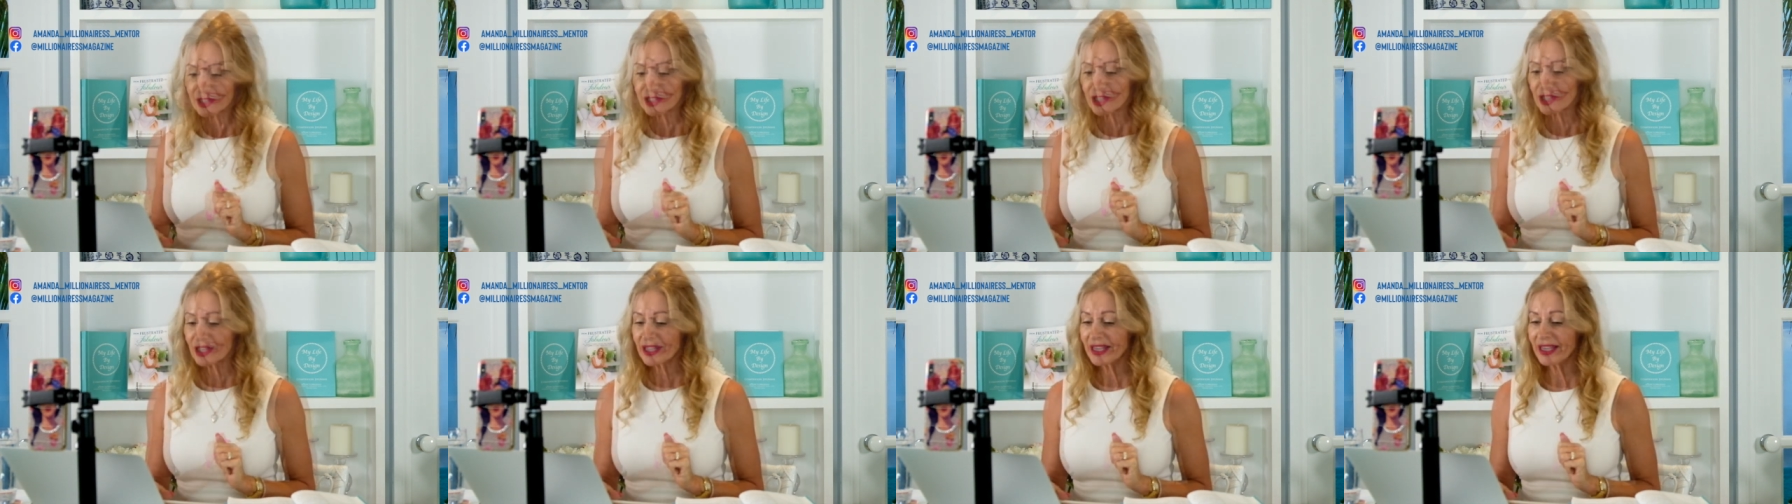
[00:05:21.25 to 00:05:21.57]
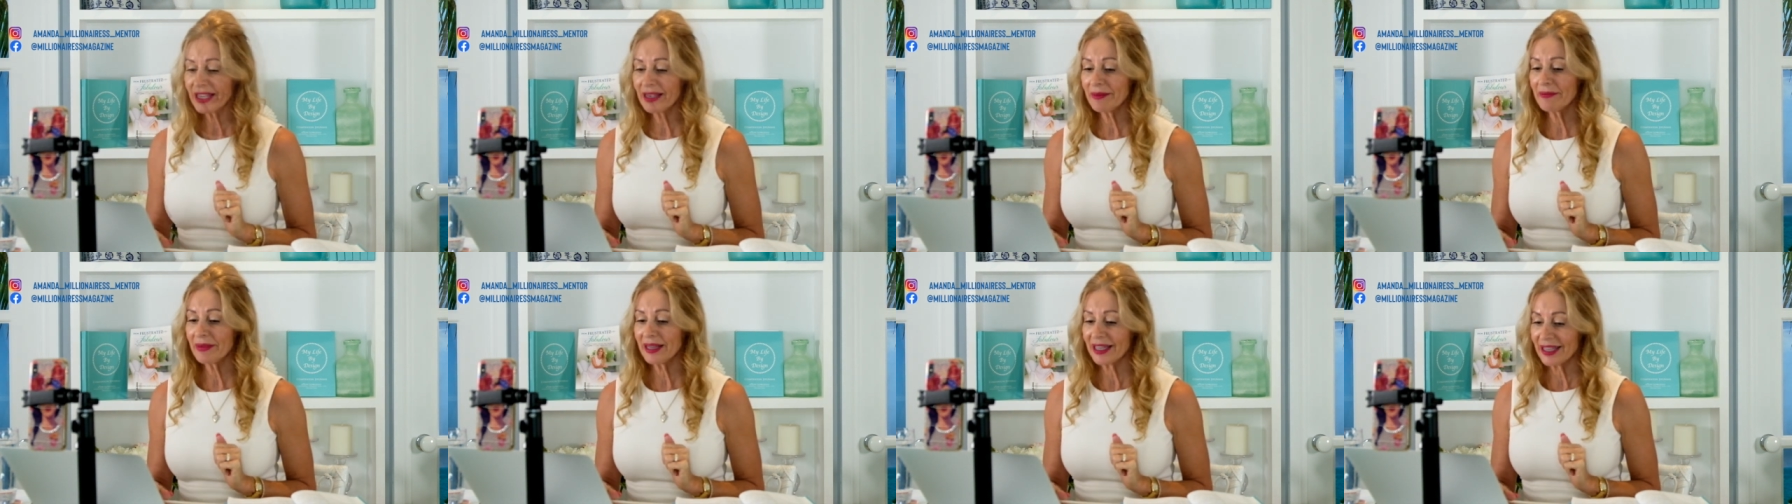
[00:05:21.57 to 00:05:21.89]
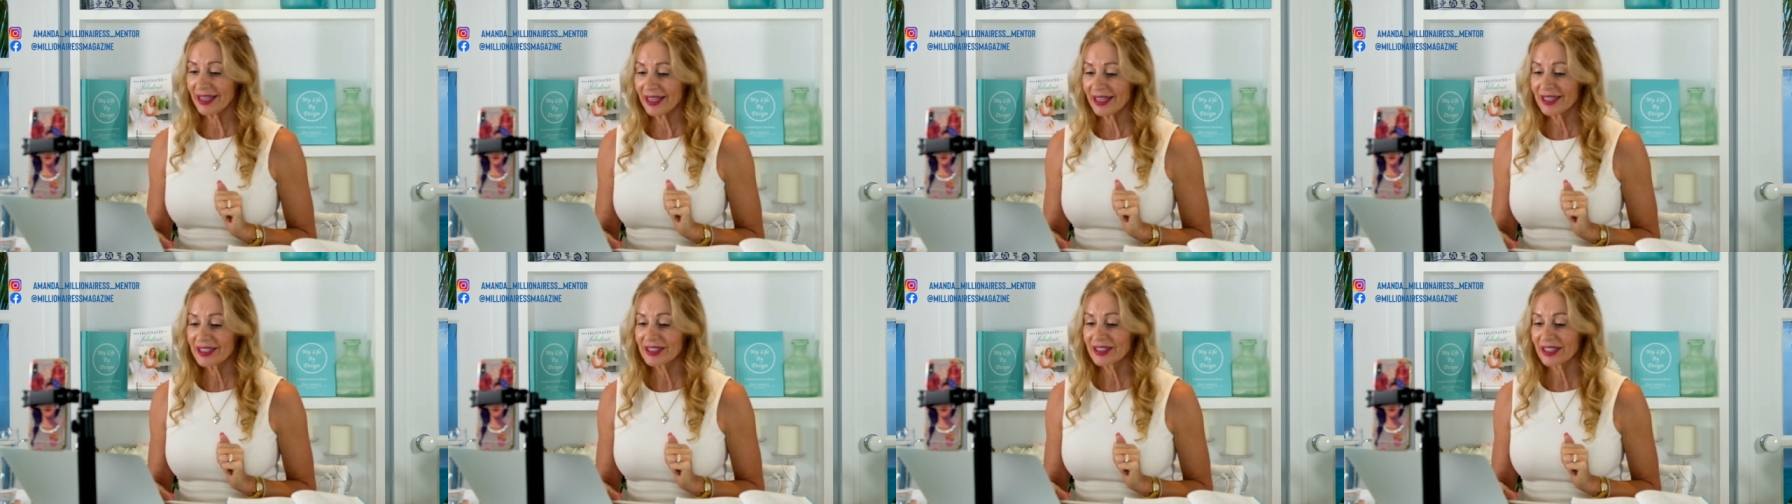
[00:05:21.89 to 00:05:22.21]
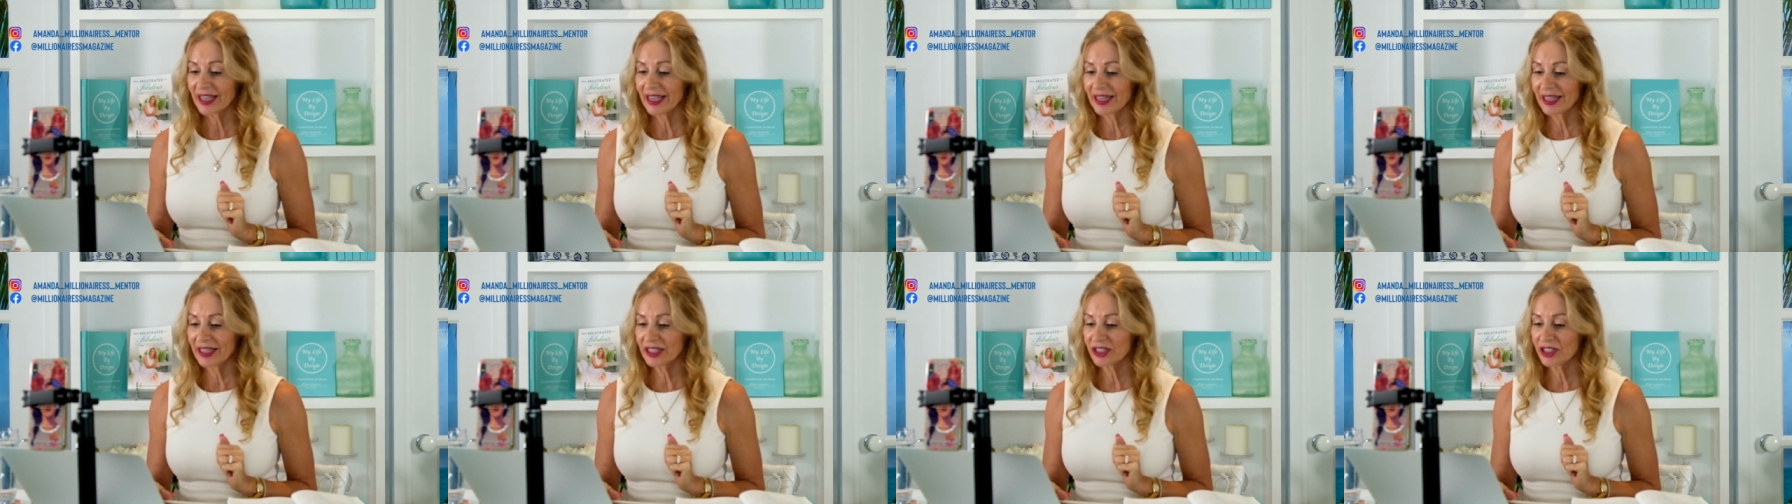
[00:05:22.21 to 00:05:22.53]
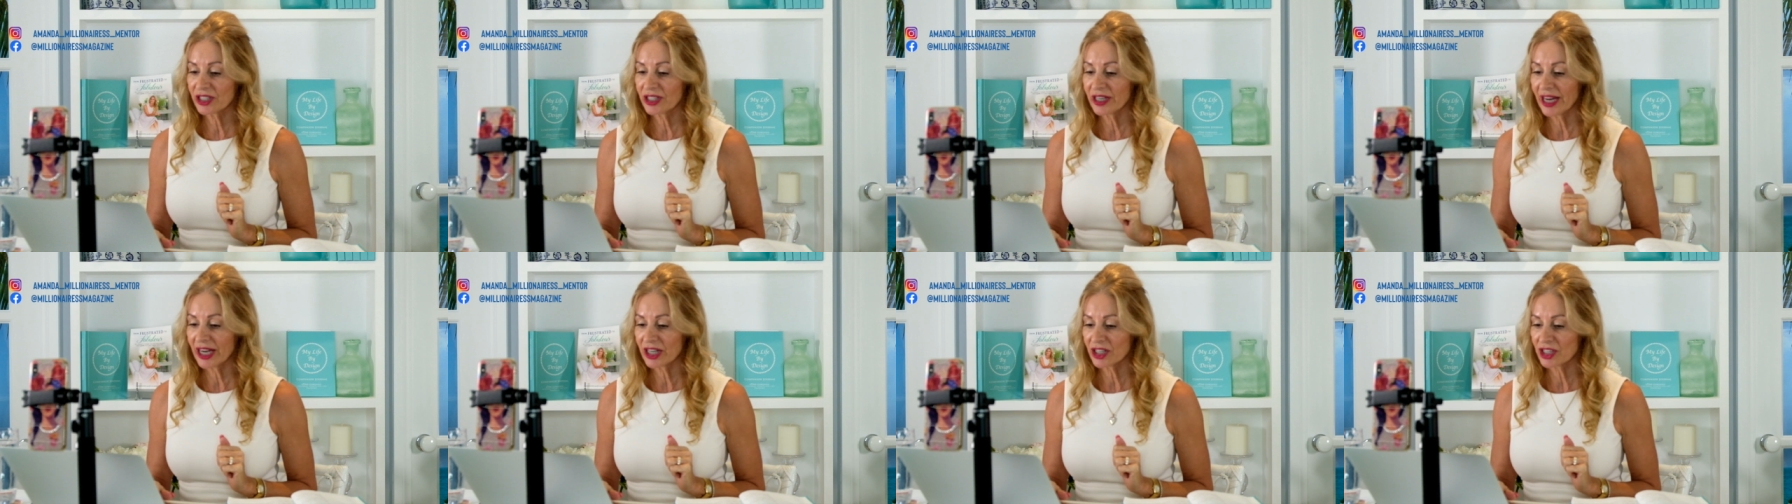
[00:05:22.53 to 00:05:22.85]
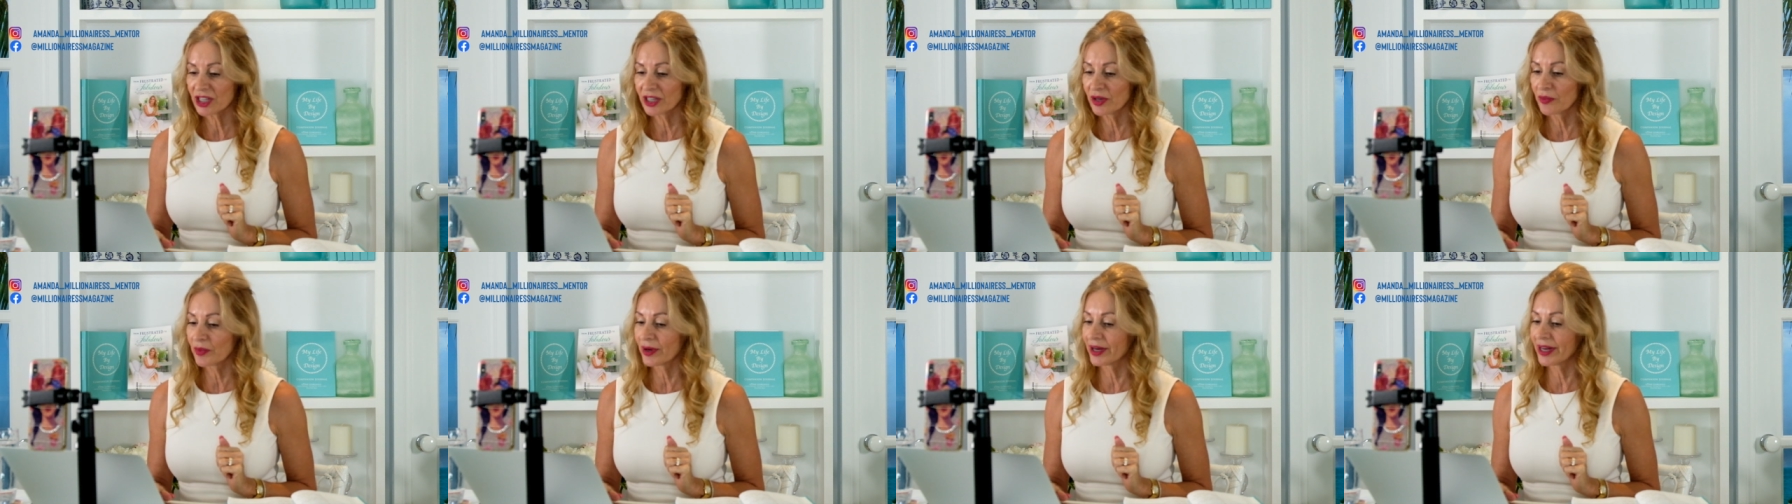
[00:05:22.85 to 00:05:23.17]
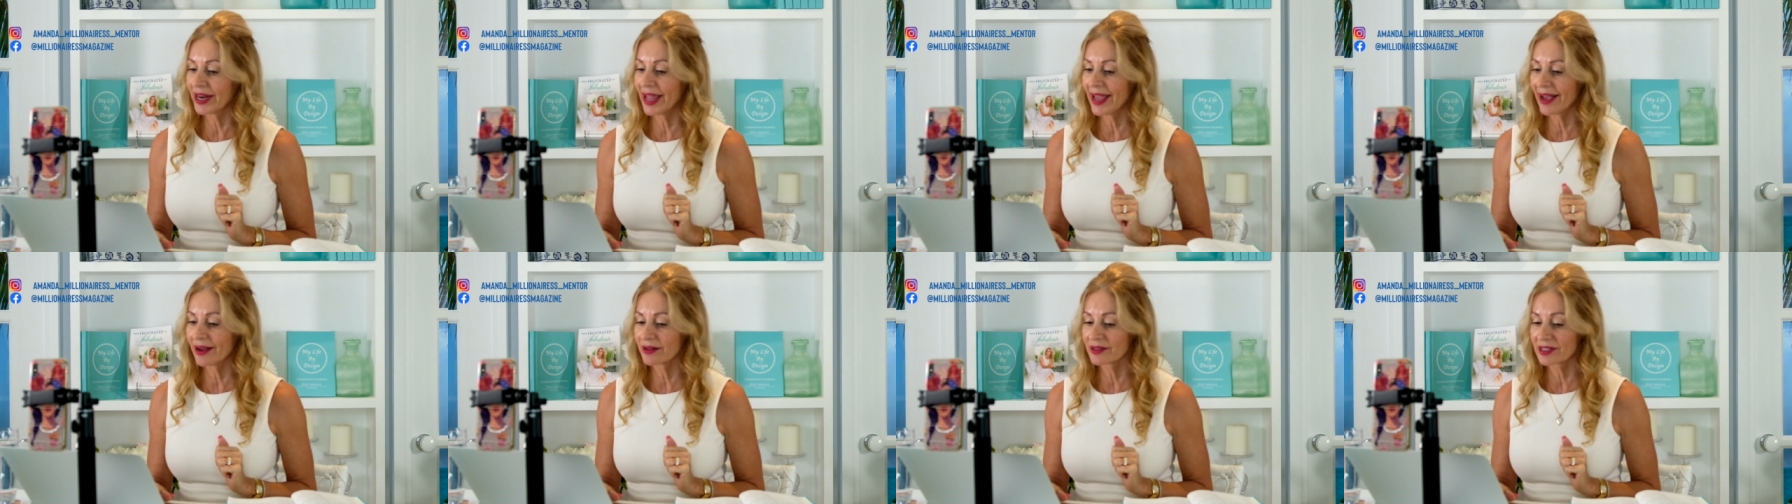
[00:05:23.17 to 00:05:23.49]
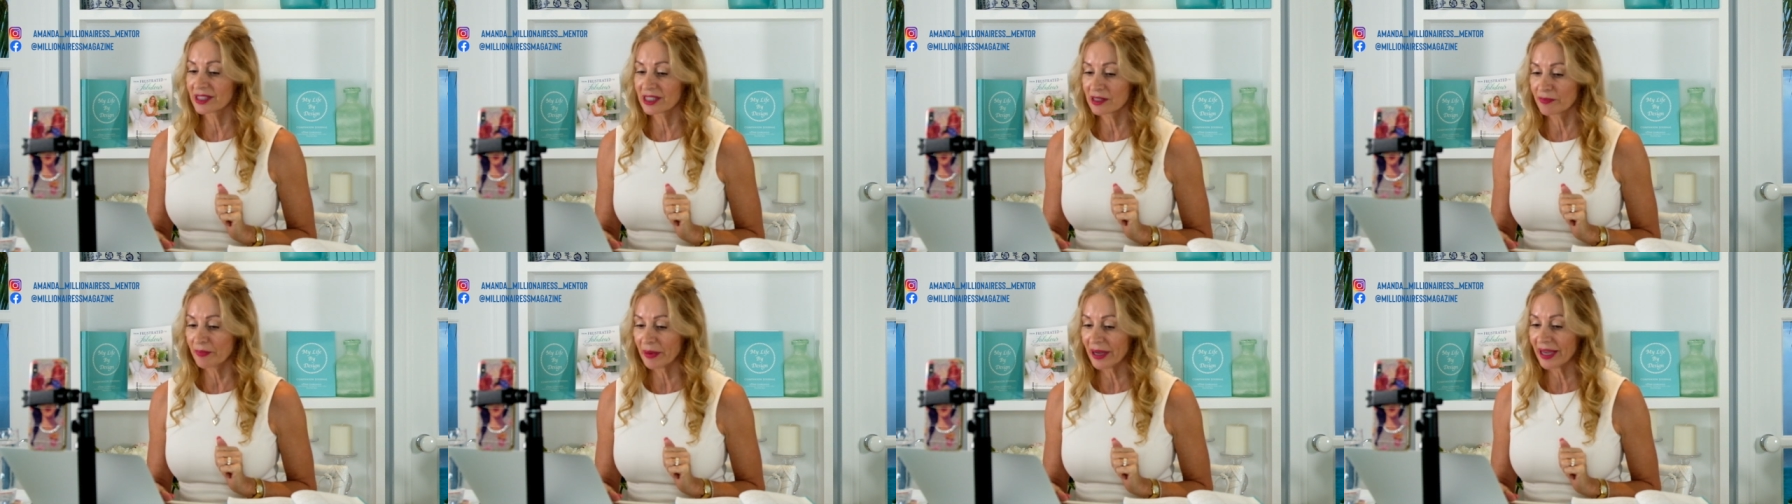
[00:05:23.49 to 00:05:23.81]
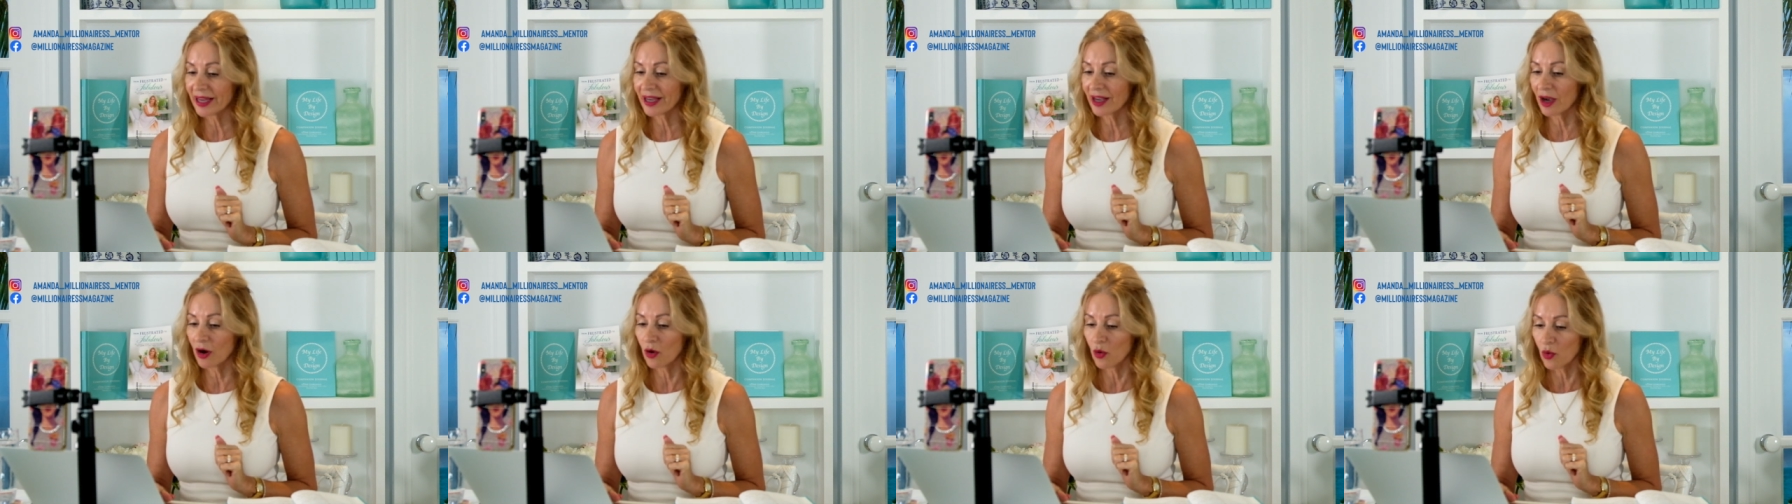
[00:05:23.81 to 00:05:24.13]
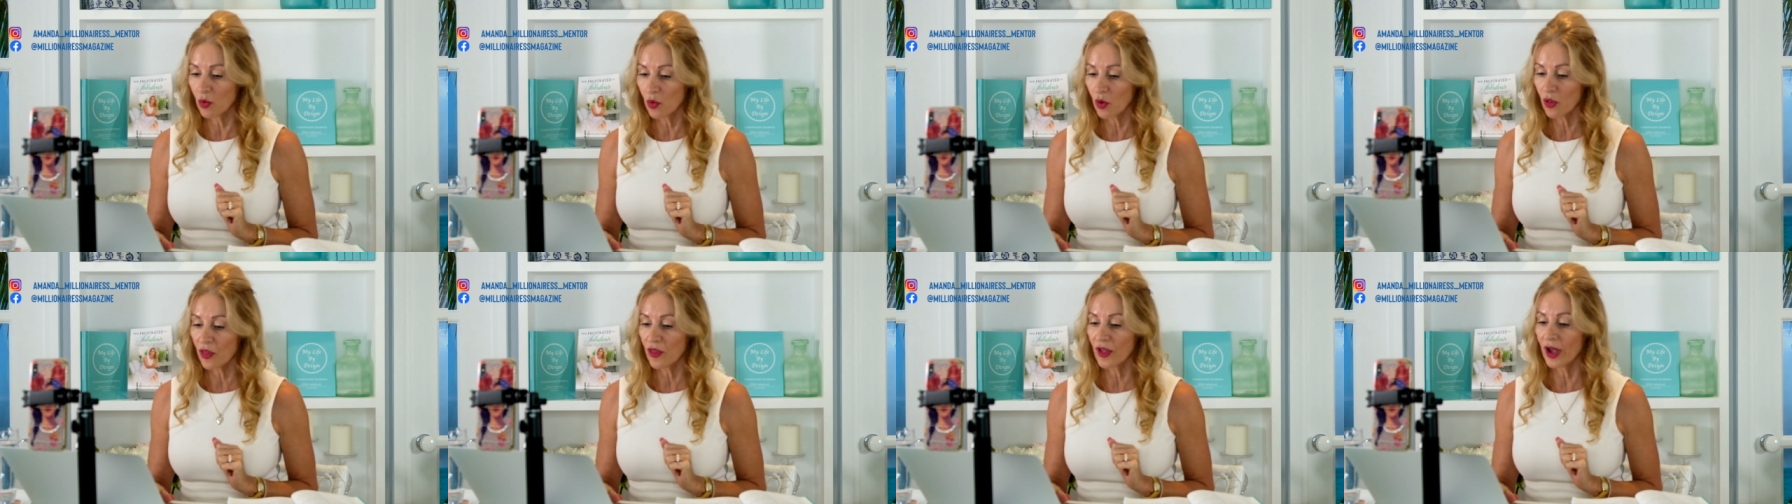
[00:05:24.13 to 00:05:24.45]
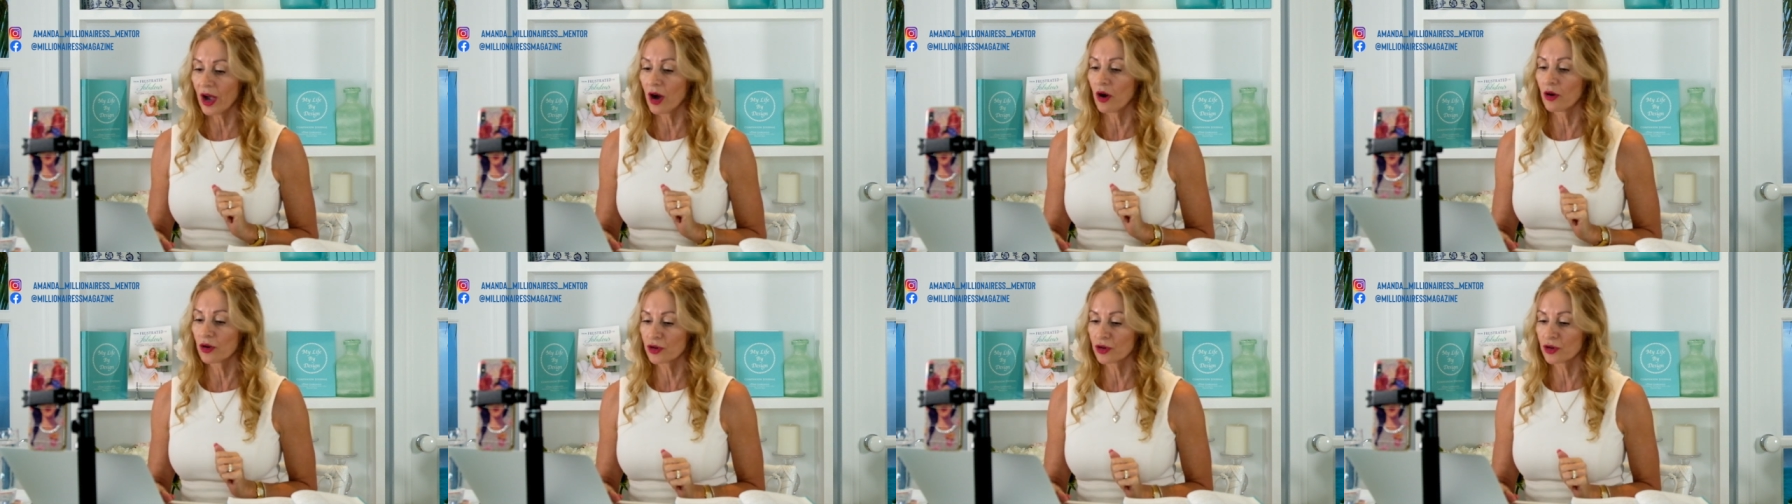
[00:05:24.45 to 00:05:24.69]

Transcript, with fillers: So, Kim is an internationally renowned speaker, author,